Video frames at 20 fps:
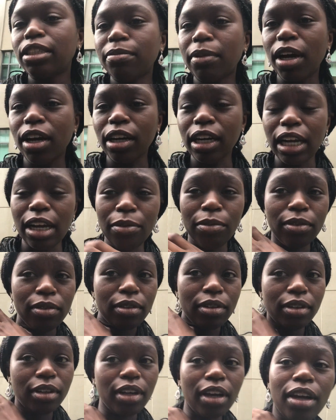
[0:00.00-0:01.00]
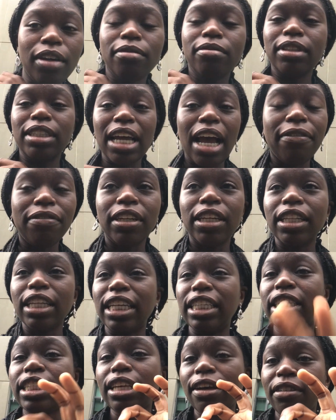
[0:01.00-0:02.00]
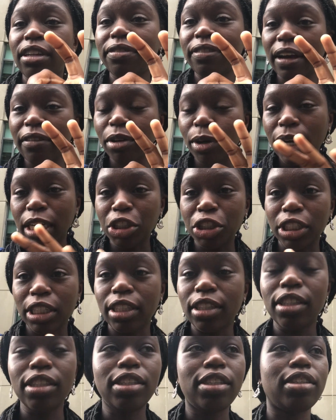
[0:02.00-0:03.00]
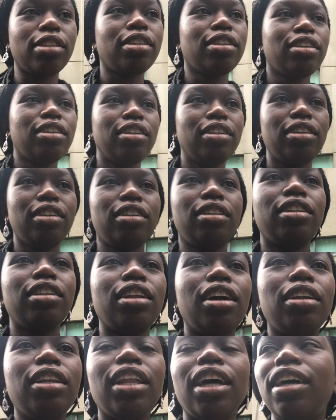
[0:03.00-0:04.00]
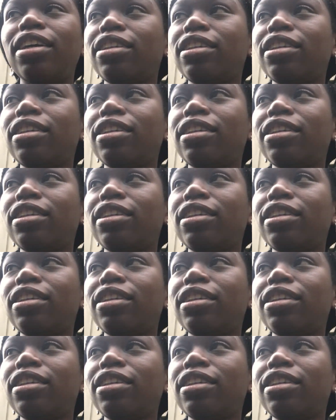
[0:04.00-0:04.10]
tomorrow. And we're going to pass. Definitely. seventy-five questions. Yes. If you're None looking